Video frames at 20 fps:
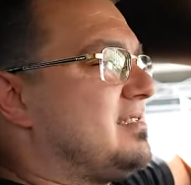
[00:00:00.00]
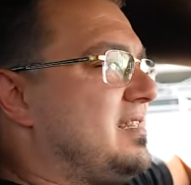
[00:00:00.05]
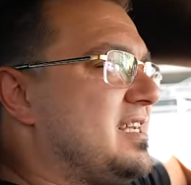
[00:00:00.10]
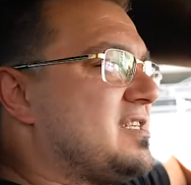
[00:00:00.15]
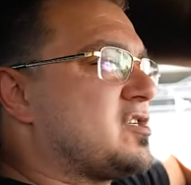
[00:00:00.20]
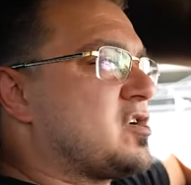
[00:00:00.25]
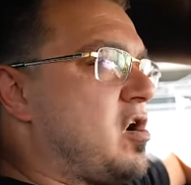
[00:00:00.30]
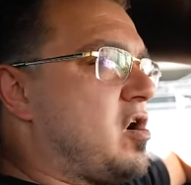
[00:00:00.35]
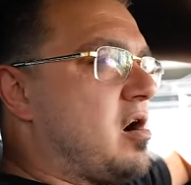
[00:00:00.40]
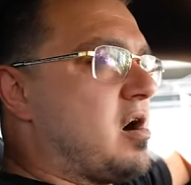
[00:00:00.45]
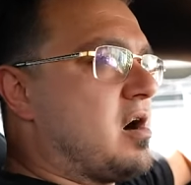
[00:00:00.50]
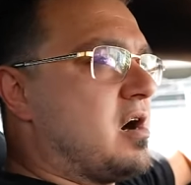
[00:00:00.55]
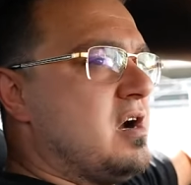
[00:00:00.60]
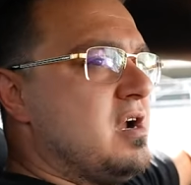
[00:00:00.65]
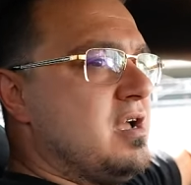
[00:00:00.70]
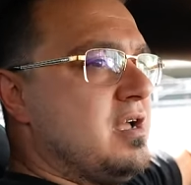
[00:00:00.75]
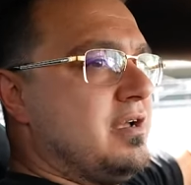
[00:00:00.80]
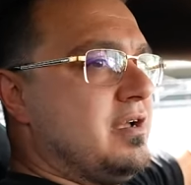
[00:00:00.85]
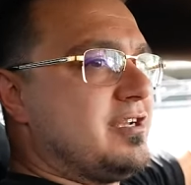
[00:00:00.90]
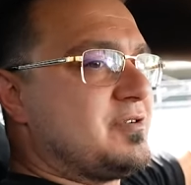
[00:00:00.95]
This car
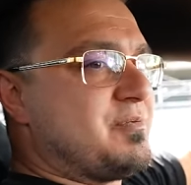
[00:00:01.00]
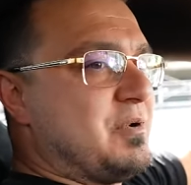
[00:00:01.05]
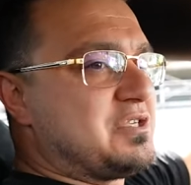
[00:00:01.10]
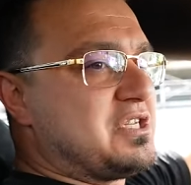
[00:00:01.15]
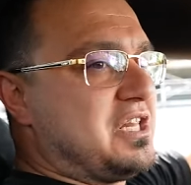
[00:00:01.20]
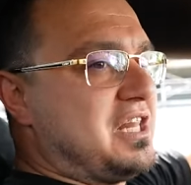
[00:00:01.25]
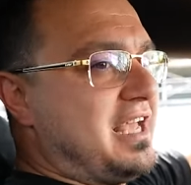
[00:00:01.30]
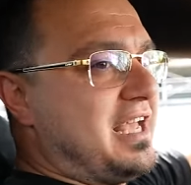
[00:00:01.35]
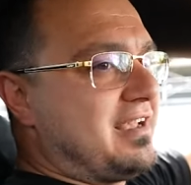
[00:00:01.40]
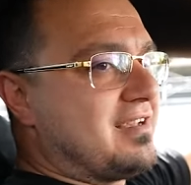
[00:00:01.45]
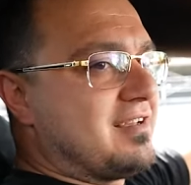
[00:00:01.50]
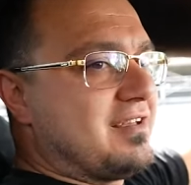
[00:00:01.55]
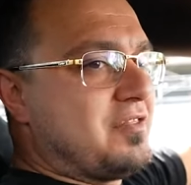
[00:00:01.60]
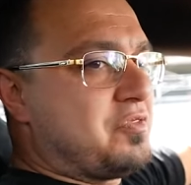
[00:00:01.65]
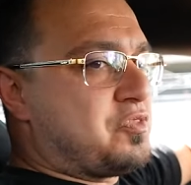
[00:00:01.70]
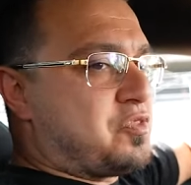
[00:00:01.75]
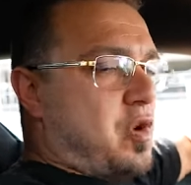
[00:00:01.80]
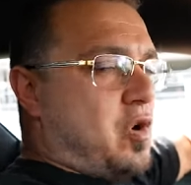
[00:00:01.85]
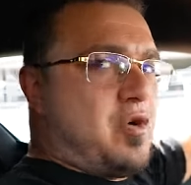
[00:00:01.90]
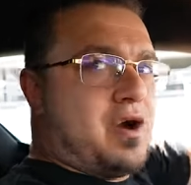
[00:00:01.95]
is supposed to like
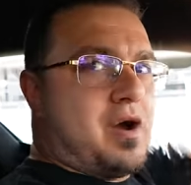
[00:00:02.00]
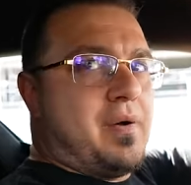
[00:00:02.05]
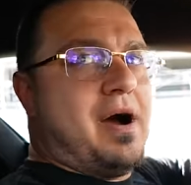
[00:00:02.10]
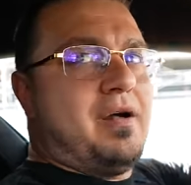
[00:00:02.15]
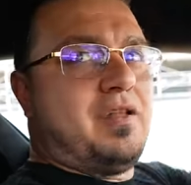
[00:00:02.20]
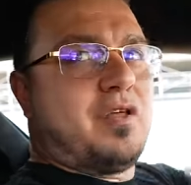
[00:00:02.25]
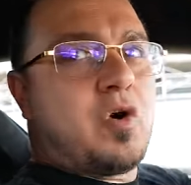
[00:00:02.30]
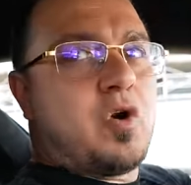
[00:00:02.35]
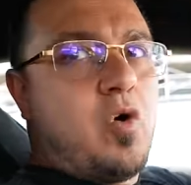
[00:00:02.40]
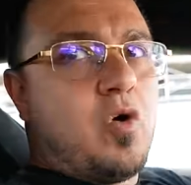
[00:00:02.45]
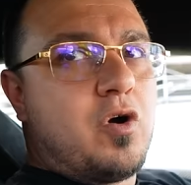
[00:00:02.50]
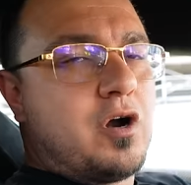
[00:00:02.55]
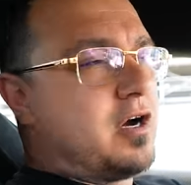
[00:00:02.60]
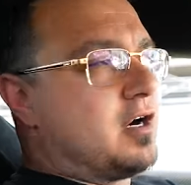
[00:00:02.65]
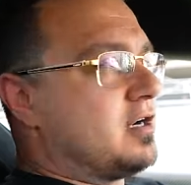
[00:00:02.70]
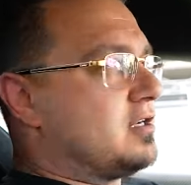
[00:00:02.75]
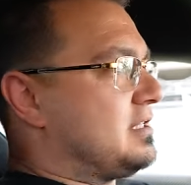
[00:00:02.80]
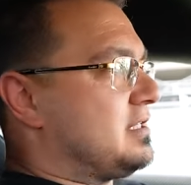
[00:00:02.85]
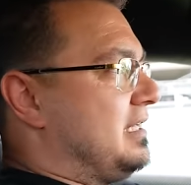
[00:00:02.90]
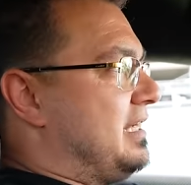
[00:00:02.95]
throw it around the
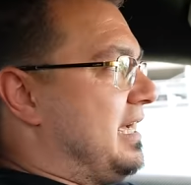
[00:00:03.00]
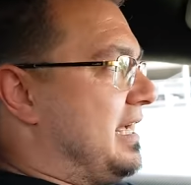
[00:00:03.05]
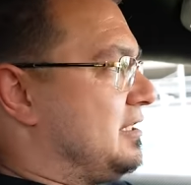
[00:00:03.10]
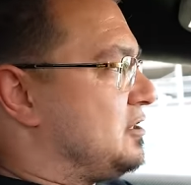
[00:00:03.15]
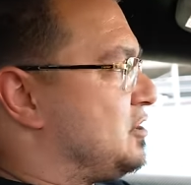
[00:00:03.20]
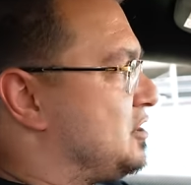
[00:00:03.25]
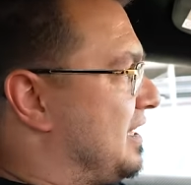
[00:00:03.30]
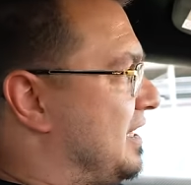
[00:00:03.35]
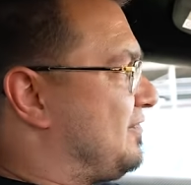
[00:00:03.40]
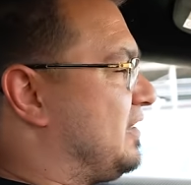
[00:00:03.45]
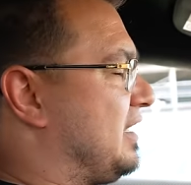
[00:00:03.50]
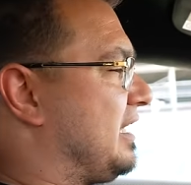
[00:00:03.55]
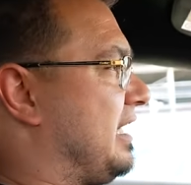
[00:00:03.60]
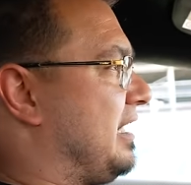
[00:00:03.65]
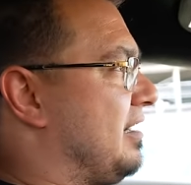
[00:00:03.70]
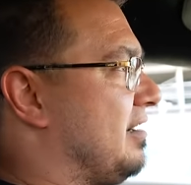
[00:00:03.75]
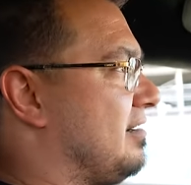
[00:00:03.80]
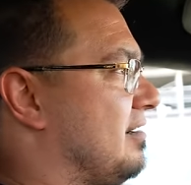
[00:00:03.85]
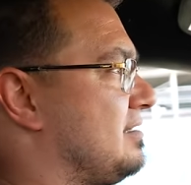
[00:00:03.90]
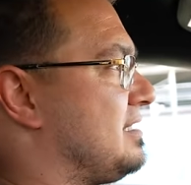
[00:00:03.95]
corners and shift the
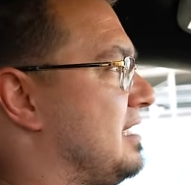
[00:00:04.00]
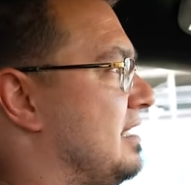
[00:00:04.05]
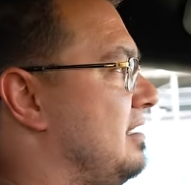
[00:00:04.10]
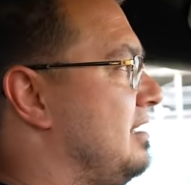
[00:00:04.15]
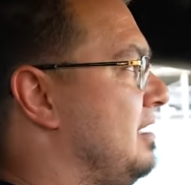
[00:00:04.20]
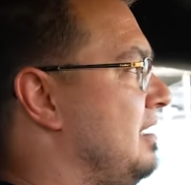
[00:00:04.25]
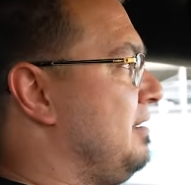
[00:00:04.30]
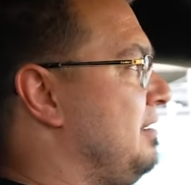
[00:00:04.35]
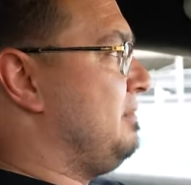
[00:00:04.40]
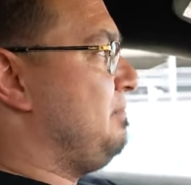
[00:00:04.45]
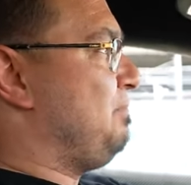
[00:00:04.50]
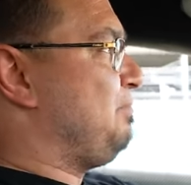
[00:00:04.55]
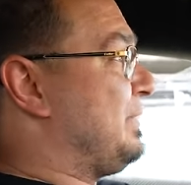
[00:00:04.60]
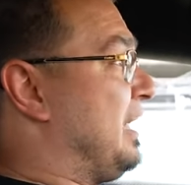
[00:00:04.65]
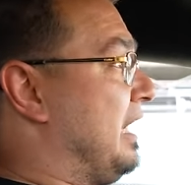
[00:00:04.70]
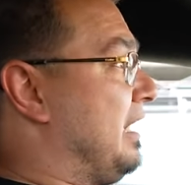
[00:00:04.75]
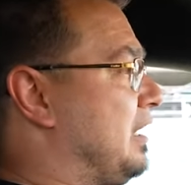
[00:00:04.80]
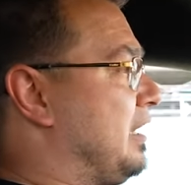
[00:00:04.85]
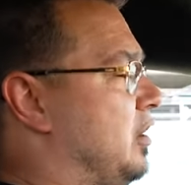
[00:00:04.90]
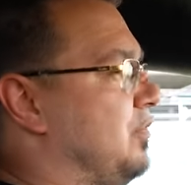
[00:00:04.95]
gears.
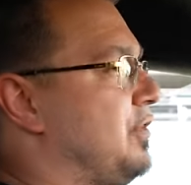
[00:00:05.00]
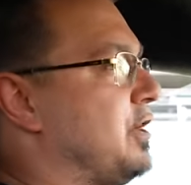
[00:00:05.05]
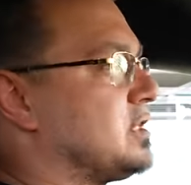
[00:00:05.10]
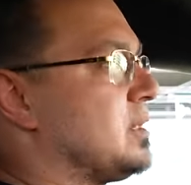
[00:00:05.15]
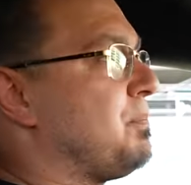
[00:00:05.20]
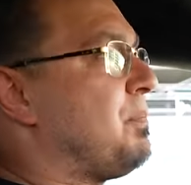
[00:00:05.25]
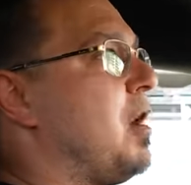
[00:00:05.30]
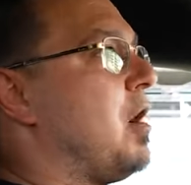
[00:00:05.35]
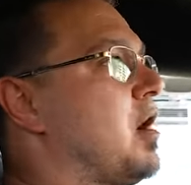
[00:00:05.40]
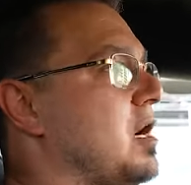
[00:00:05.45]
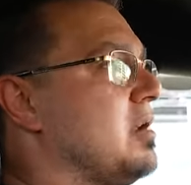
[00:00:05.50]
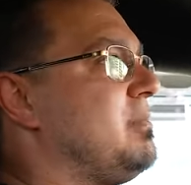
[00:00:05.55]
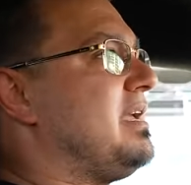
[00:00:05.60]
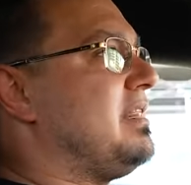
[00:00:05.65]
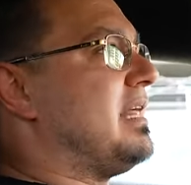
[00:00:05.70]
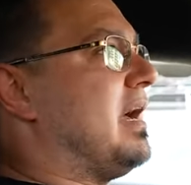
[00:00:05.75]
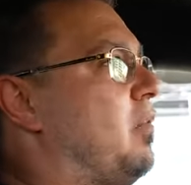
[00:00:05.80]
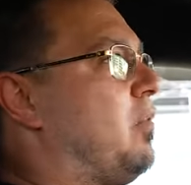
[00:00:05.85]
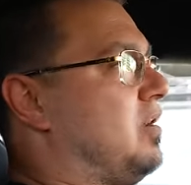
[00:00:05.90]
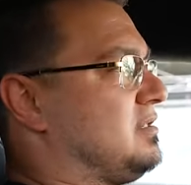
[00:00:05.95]
And you know, there's a part of me
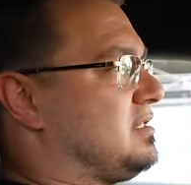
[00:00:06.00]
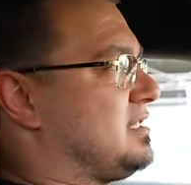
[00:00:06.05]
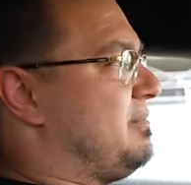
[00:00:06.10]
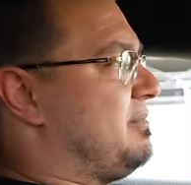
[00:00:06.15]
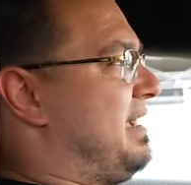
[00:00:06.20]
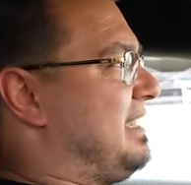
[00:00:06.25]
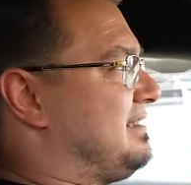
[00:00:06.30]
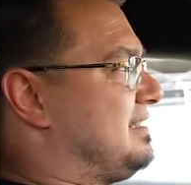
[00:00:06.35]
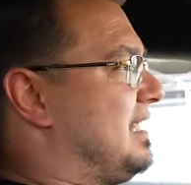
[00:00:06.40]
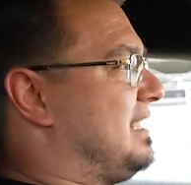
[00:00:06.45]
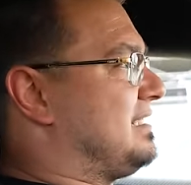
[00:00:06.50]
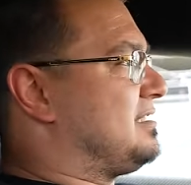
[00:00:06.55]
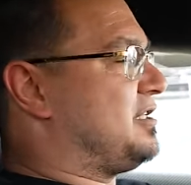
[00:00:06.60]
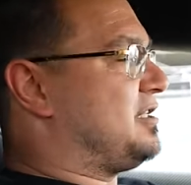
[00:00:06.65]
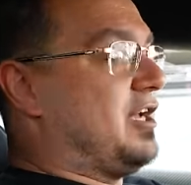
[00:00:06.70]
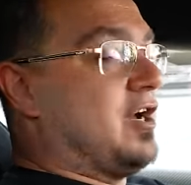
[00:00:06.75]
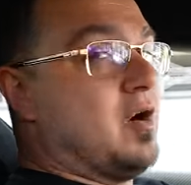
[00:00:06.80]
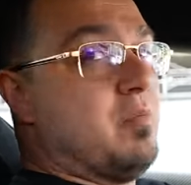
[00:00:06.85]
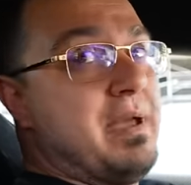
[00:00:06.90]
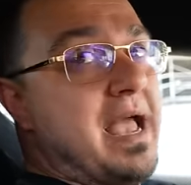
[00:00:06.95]
that wants to make that
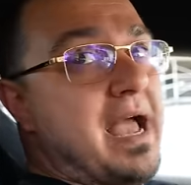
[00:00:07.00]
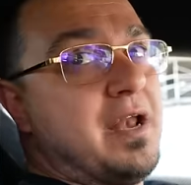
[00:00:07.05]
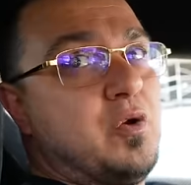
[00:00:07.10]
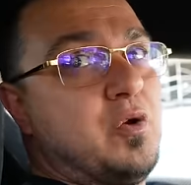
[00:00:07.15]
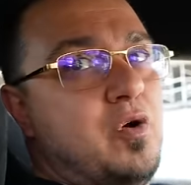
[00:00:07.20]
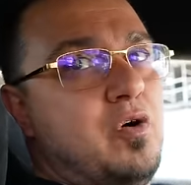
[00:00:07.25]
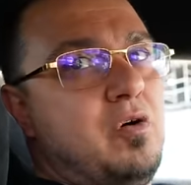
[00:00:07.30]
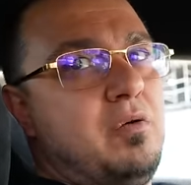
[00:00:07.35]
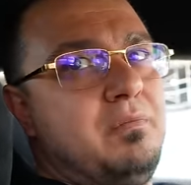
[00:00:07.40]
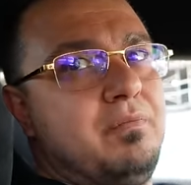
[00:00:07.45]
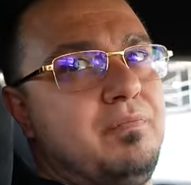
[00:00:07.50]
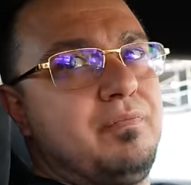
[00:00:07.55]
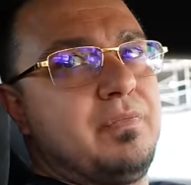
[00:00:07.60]
STO manual.